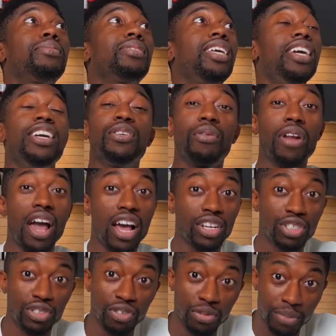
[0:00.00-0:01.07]

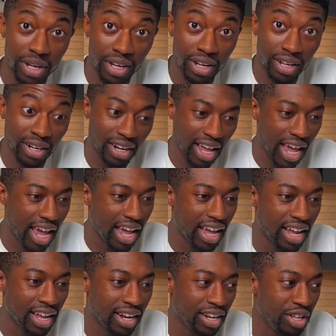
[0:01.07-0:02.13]
international meeting,
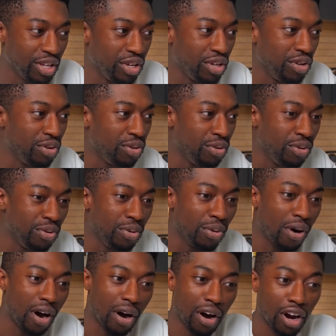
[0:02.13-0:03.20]
and you
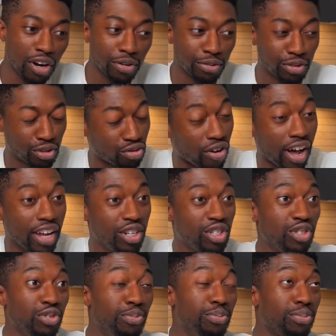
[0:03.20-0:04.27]
are trying
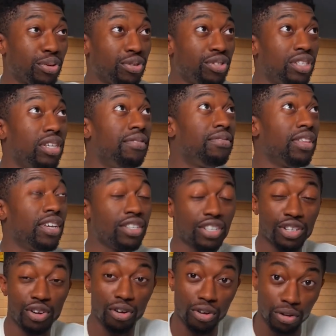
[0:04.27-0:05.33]
to perceive things in
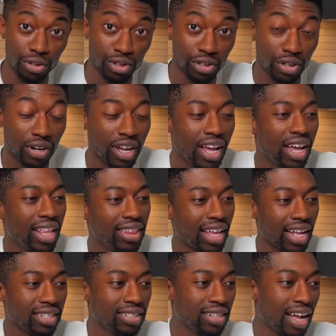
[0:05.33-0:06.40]
your culture
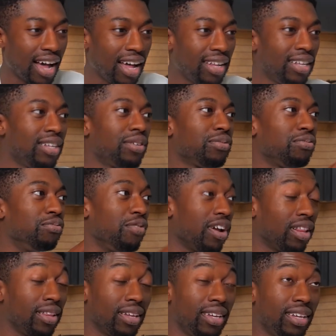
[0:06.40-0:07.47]
that's not
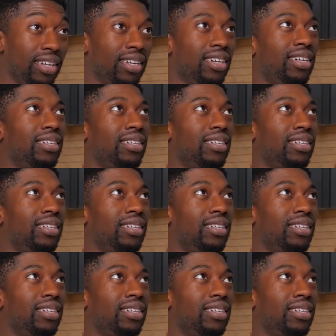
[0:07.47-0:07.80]
readily